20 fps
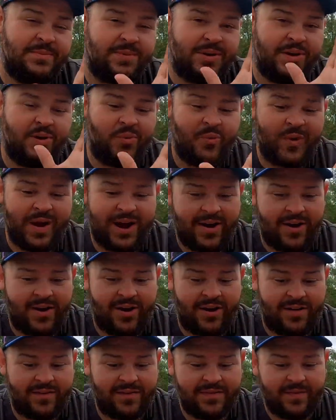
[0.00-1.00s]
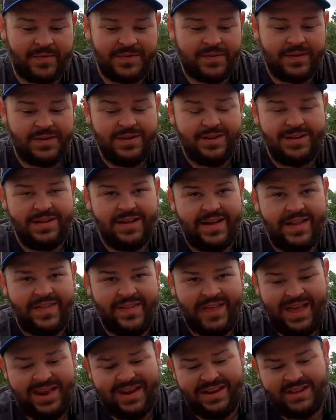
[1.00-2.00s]
to be aware of,
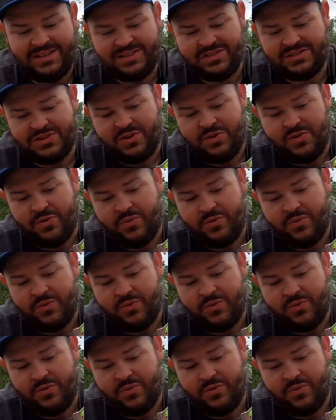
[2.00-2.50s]
and that is